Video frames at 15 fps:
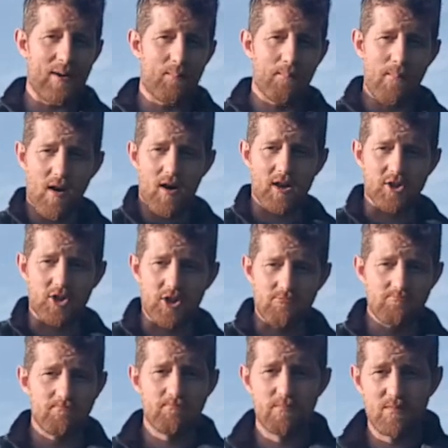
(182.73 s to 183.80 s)
March,
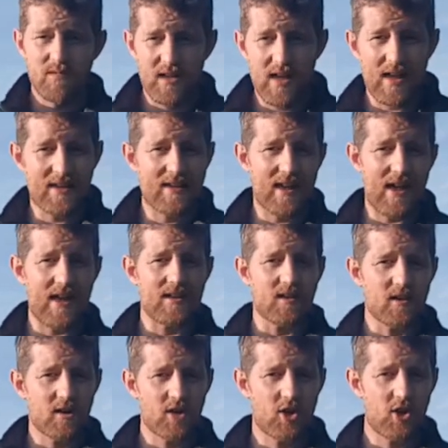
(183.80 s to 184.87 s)
again,
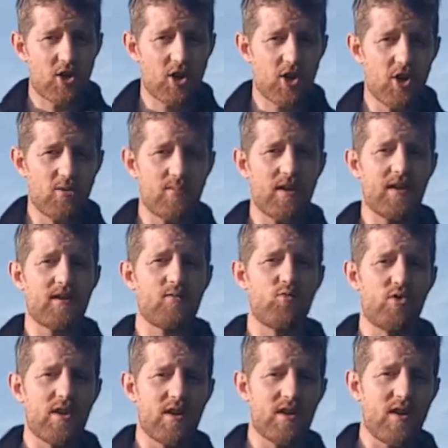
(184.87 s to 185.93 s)
accumulated
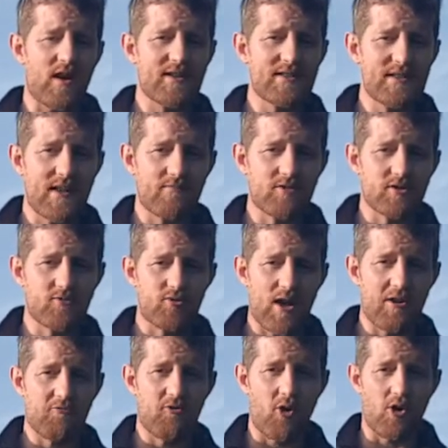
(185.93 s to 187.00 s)
really nice levels of
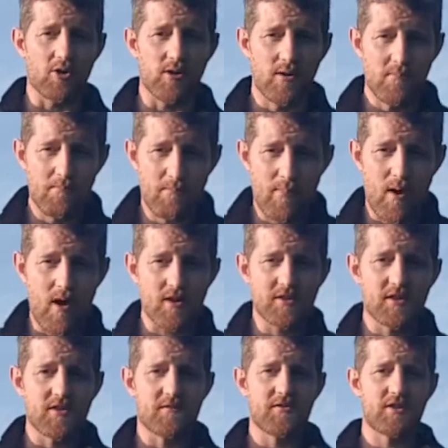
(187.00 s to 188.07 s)
rainfall.
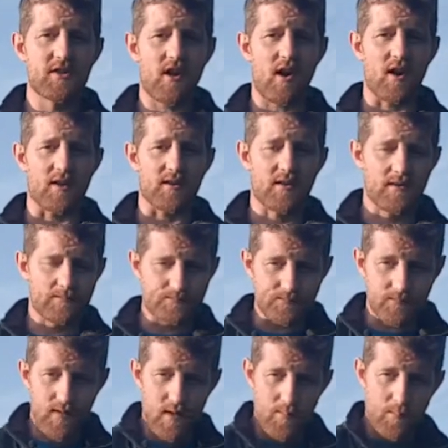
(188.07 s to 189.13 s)
Positive start.
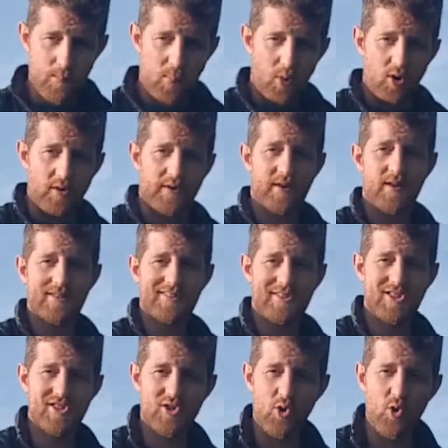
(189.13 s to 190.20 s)
But the
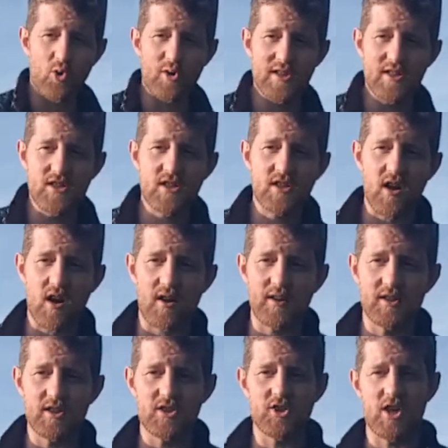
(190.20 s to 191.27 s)
story is
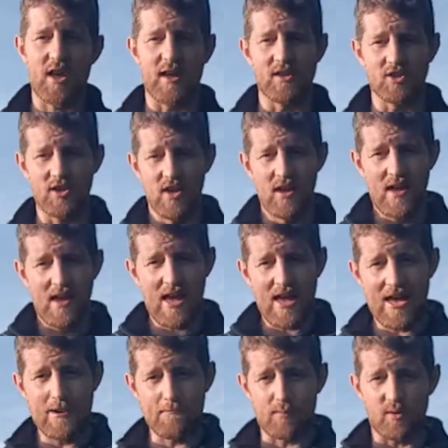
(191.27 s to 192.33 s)
starting to change.
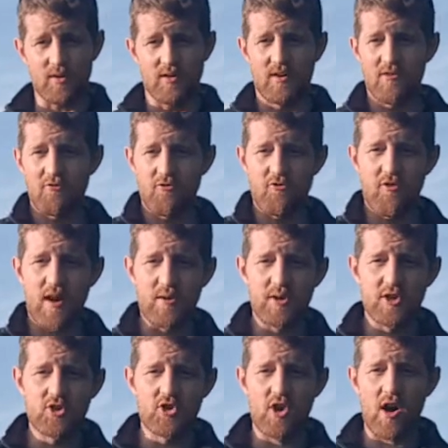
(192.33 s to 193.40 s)
April,
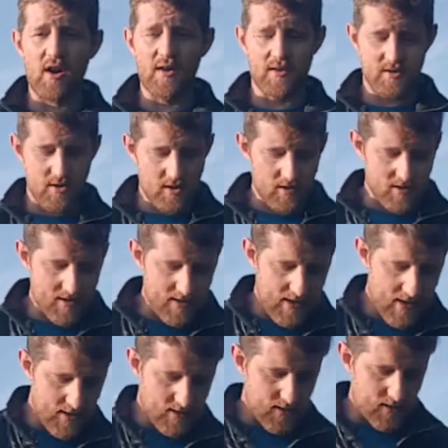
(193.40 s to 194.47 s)
very dry, as you can see in